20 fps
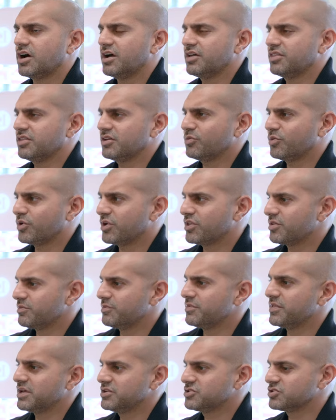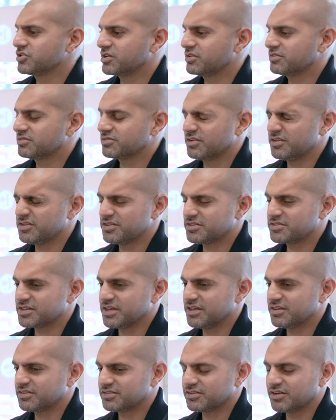I think one of the major concerns
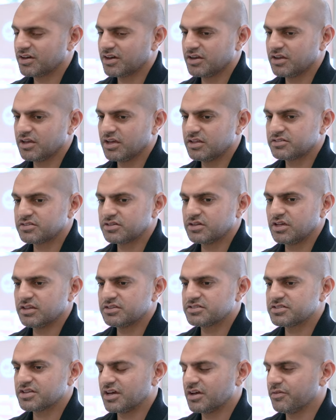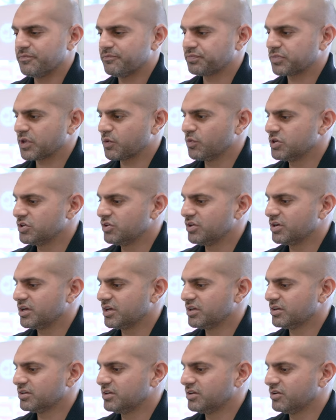is when you look
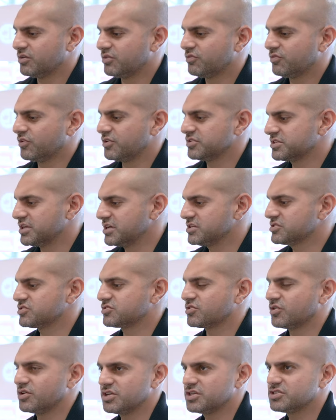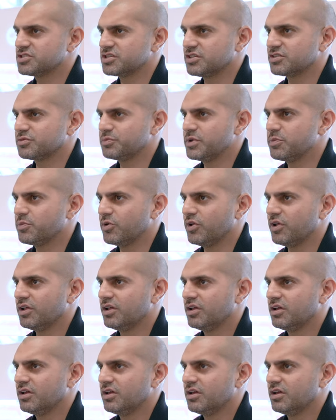at, you know, First Nations or Indigenous
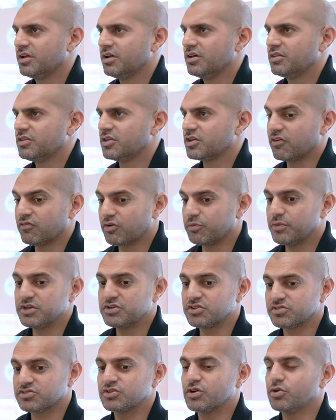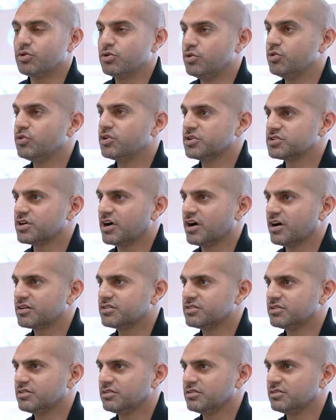people, the government doesn't know who to
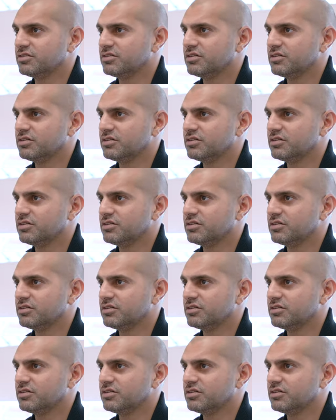talk to.